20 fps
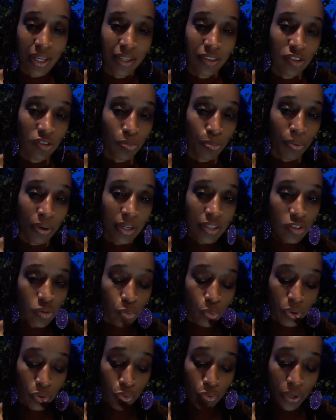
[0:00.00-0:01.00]
express,
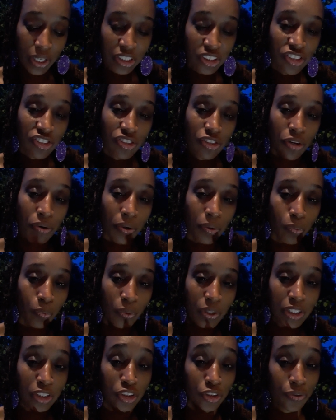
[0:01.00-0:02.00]
we register and
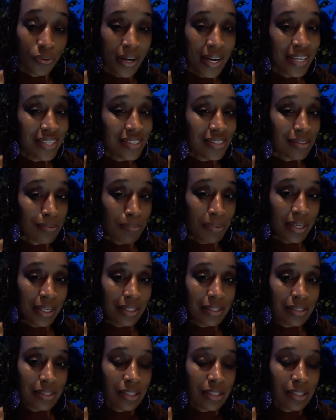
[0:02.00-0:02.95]
we transmit.